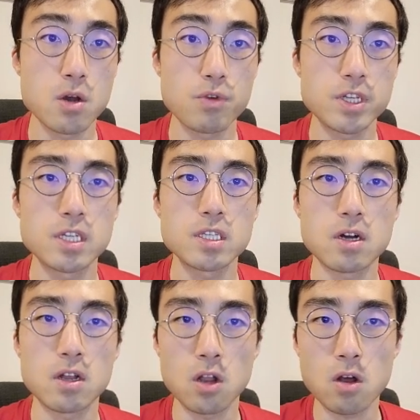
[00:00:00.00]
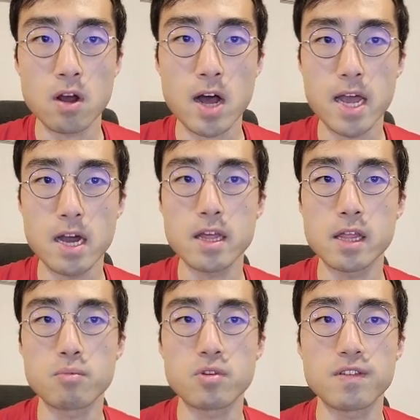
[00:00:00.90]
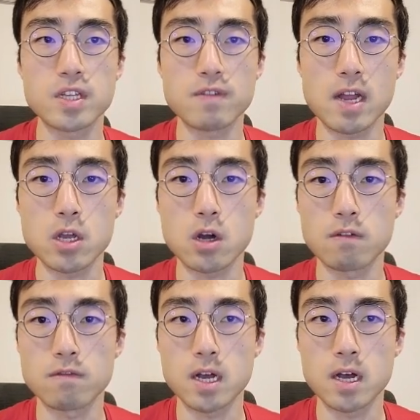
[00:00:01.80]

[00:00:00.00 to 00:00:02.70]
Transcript: which is a lot higher than the previous value of